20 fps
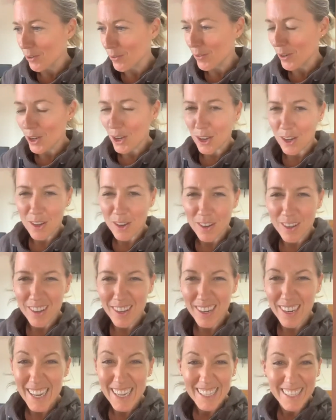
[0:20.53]
of our
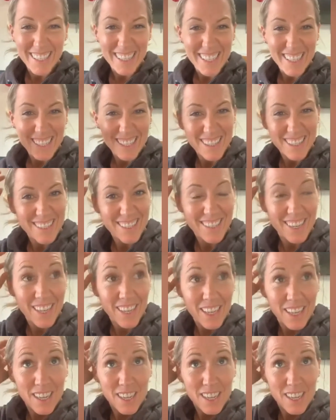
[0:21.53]
latest